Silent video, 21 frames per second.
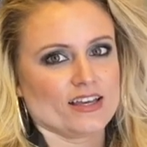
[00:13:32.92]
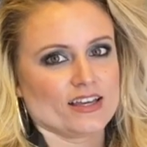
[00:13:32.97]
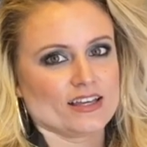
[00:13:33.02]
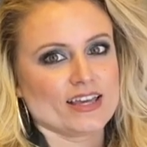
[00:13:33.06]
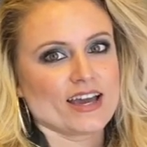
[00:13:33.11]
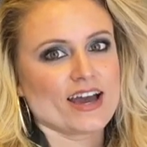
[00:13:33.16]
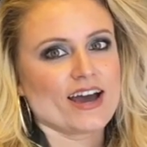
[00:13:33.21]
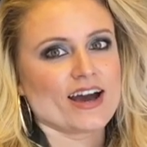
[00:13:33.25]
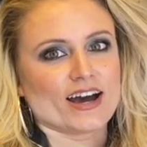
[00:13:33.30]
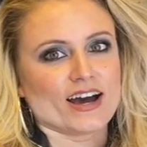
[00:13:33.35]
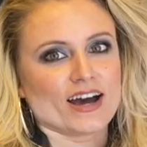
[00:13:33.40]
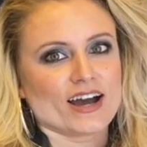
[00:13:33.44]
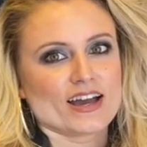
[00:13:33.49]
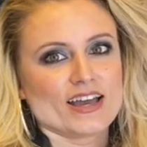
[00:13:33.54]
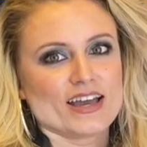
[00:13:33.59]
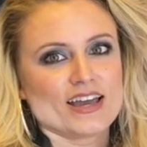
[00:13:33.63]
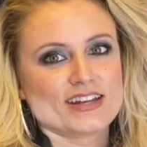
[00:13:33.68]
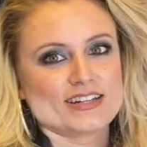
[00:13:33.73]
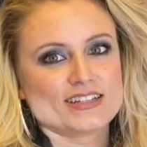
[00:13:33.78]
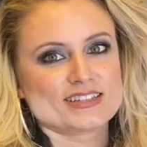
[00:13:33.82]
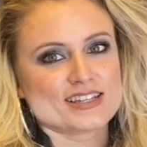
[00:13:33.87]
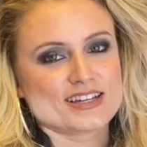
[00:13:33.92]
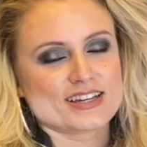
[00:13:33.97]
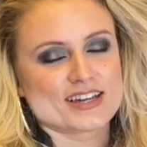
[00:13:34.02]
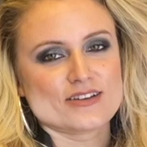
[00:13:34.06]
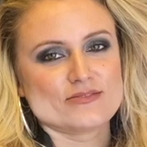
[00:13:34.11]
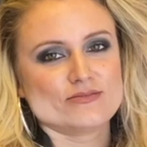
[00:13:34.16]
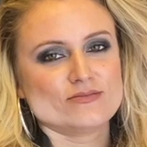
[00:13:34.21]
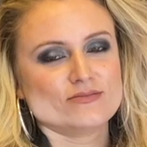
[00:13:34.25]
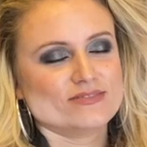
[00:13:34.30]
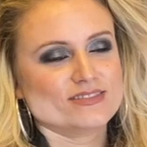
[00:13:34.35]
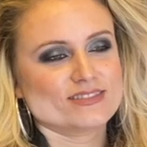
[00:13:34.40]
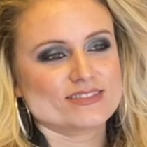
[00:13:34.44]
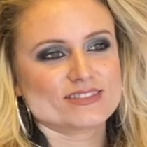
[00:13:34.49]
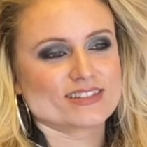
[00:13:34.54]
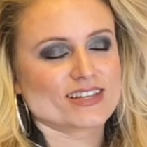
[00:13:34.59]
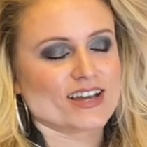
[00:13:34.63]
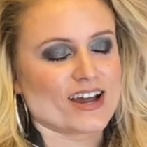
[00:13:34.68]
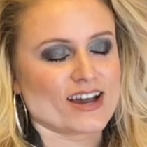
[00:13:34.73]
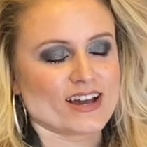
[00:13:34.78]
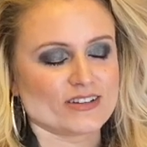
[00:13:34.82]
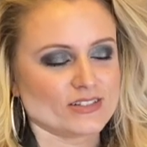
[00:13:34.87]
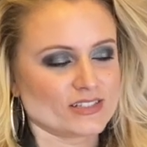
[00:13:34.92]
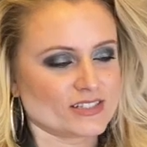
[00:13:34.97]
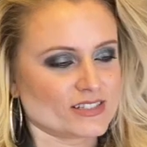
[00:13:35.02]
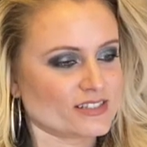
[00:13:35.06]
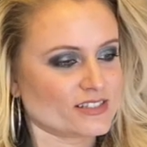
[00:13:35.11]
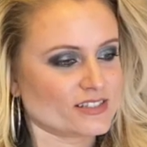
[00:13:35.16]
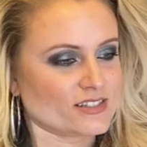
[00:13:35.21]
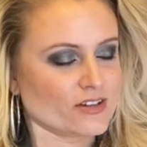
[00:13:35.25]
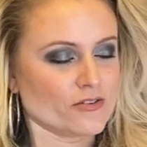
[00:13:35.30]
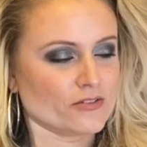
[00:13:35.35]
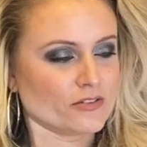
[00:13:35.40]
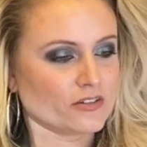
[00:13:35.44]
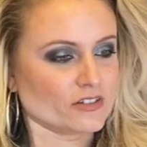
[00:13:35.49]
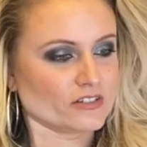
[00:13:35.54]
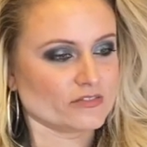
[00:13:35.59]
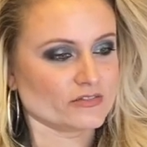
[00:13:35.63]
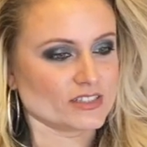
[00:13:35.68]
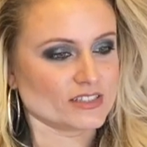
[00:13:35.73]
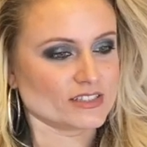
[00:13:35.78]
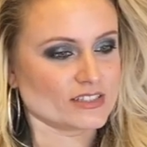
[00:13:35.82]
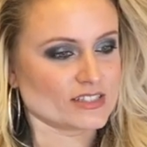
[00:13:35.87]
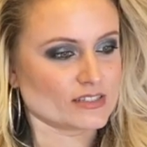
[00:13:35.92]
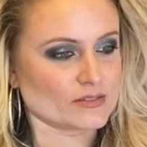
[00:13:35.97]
Yeah, and it's like I was so nervous.